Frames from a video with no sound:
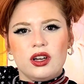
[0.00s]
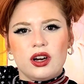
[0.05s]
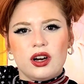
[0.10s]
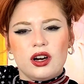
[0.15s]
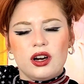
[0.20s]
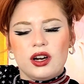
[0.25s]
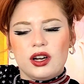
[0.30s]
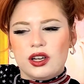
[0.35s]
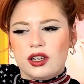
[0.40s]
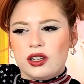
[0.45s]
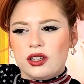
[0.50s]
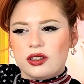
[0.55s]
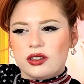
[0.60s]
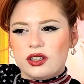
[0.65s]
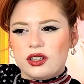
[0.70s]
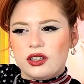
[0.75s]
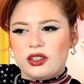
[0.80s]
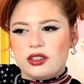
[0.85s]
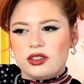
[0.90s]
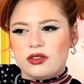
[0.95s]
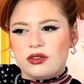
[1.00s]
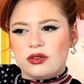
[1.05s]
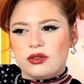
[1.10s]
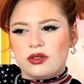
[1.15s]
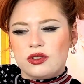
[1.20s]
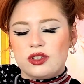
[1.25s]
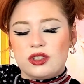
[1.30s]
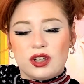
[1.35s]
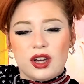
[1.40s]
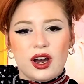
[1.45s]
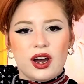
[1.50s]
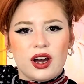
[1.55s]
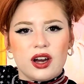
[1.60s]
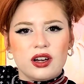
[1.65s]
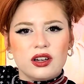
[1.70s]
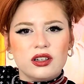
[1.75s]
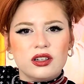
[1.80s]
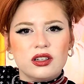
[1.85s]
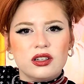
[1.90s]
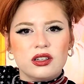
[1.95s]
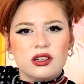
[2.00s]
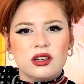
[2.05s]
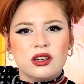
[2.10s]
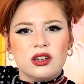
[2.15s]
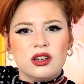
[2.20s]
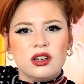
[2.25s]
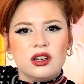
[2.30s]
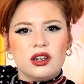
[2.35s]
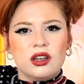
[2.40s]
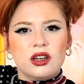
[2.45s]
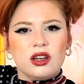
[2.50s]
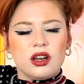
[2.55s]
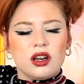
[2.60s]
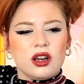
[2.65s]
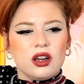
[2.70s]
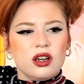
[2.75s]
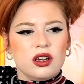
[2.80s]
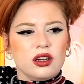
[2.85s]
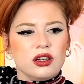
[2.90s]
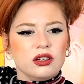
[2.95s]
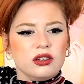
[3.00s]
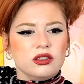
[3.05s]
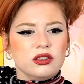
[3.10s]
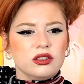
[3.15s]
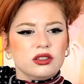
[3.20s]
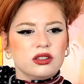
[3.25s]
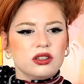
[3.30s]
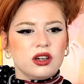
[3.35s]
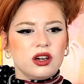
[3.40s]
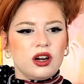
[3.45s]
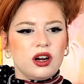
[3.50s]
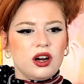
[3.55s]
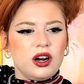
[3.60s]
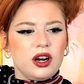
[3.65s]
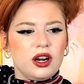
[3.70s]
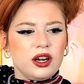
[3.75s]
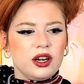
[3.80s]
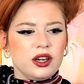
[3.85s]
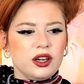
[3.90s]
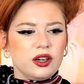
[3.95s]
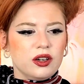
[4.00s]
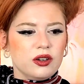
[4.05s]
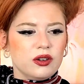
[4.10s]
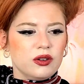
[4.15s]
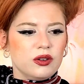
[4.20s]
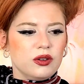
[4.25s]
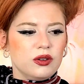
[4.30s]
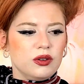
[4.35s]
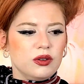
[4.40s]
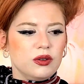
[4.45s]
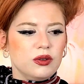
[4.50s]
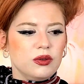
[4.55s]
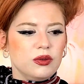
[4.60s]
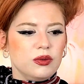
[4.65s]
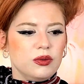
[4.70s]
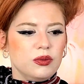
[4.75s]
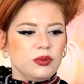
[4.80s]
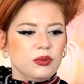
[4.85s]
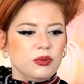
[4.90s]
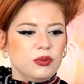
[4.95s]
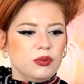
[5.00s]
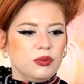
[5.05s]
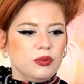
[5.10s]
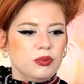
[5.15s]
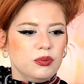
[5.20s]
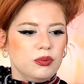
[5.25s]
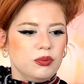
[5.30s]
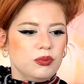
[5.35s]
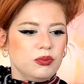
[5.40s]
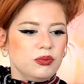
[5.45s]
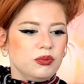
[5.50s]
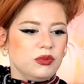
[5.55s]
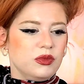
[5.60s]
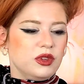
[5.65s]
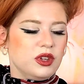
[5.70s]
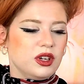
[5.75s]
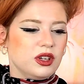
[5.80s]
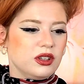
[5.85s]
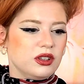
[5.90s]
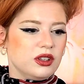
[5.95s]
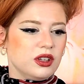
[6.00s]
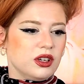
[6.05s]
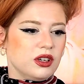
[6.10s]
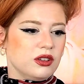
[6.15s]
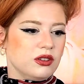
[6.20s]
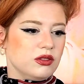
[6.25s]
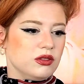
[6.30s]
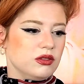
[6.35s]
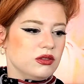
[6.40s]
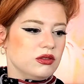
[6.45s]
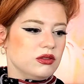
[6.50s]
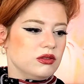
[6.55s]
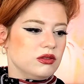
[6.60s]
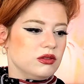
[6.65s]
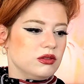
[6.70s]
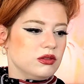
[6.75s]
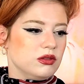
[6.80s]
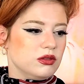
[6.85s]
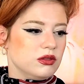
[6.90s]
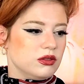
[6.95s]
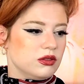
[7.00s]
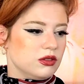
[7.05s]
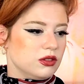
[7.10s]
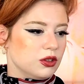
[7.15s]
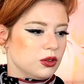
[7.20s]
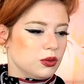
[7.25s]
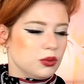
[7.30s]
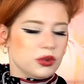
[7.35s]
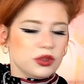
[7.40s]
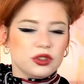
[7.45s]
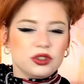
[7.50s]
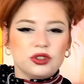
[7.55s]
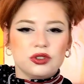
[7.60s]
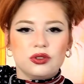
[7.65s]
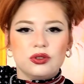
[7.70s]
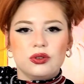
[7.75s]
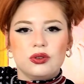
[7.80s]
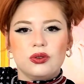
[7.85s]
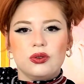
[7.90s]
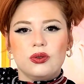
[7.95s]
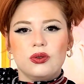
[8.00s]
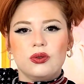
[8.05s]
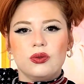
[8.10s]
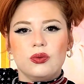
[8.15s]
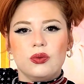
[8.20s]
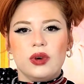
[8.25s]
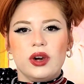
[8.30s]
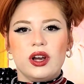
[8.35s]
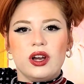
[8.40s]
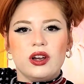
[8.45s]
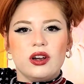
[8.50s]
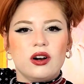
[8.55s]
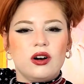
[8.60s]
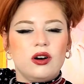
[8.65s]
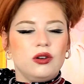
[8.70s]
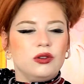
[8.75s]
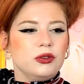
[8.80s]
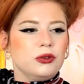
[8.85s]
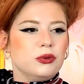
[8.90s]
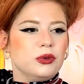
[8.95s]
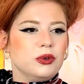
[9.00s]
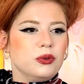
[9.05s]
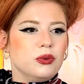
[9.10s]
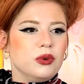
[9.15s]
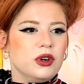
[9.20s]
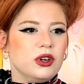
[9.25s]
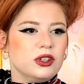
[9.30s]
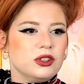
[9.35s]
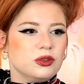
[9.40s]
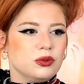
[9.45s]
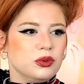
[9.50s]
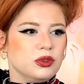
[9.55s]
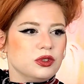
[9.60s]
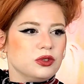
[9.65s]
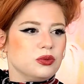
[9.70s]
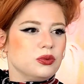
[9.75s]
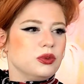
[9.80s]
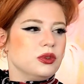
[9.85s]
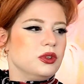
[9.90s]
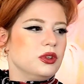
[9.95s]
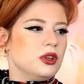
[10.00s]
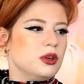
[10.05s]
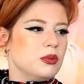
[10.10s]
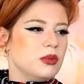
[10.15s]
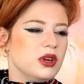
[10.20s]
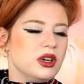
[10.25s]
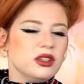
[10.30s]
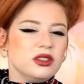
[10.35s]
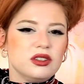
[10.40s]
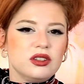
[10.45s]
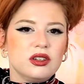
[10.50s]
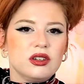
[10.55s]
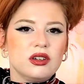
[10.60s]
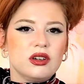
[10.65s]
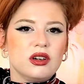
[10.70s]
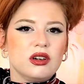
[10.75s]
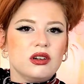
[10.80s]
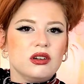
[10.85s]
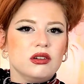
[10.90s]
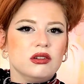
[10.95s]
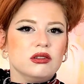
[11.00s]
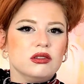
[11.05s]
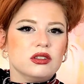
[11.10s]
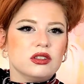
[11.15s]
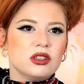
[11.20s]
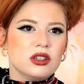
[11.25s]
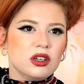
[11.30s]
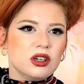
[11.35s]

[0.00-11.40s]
I think it's sad, and I think that the original way Hollywood was was really amazing, and